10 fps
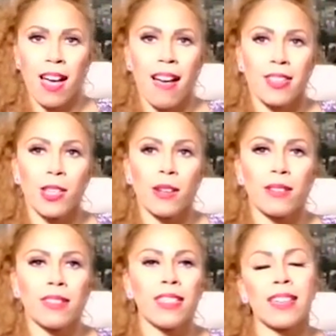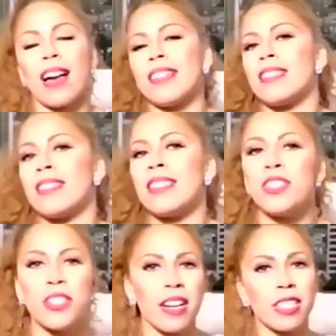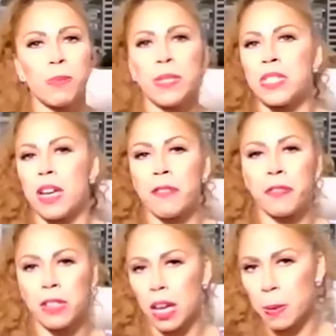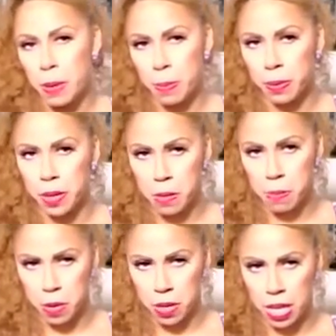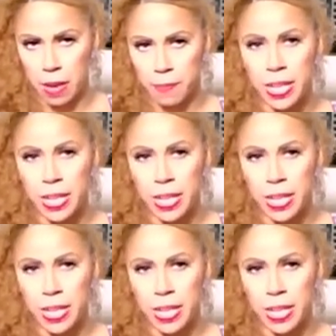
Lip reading: So, look, guys, this year has been tough for a lot of people in our community,